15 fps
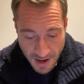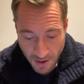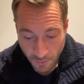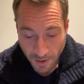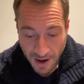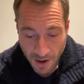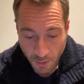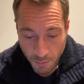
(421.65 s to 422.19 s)

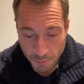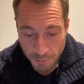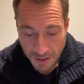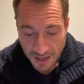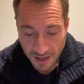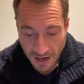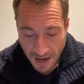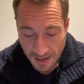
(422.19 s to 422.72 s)
how
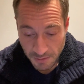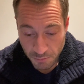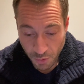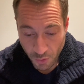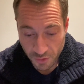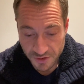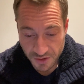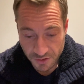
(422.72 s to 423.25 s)
big and
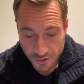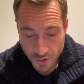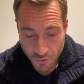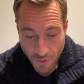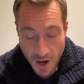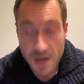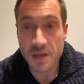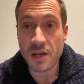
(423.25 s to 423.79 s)
important
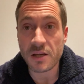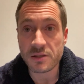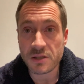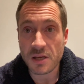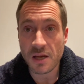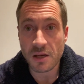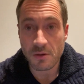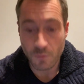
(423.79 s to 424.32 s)
terrain is
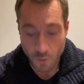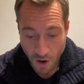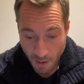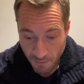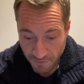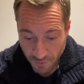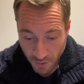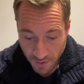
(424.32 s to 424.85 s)
in
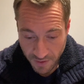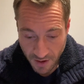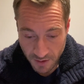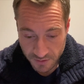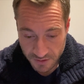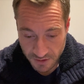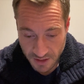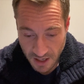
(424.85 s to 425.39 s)
Warhammer
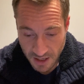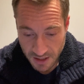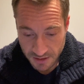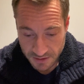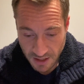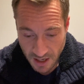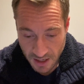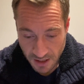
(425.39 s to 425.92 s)
40,000, that
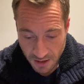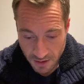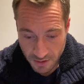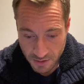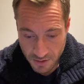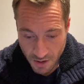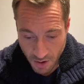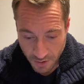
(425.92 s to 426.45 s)
is a
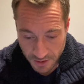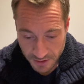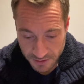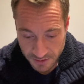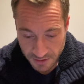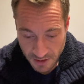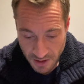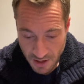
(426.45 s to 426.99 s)

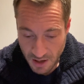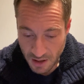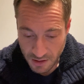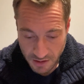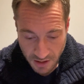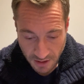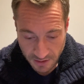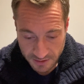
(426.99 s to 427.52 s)
nice
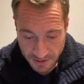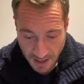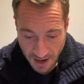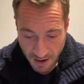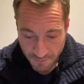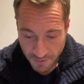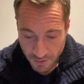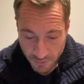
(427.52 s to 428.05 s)
thing to
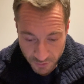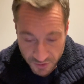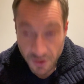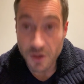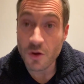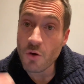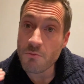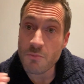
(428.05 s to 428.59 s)
have. And also
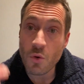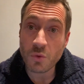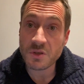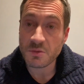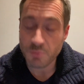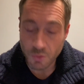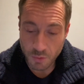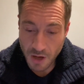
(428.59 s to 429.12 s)
you've got
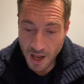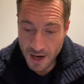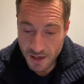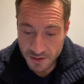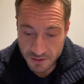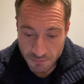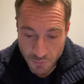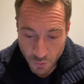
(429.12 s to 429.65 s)
multiple
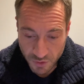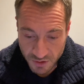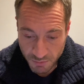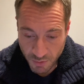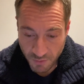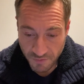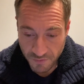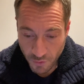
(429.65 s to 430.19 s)
layers and
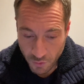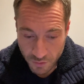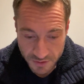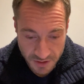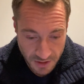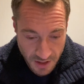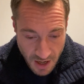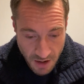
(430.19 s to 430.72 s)
multiple floors
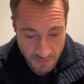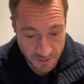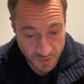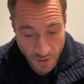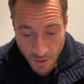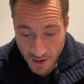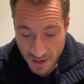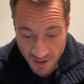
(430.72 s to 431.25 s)
in there as
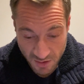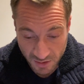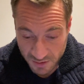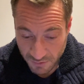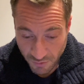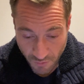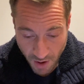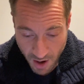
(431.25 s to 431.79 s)
well, and it looks
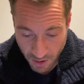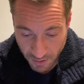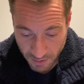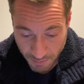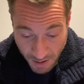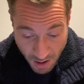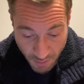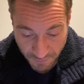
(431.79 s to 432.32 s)
great on the
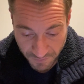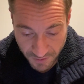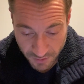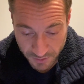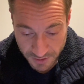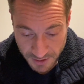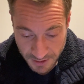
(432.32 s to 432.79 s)
battlefield.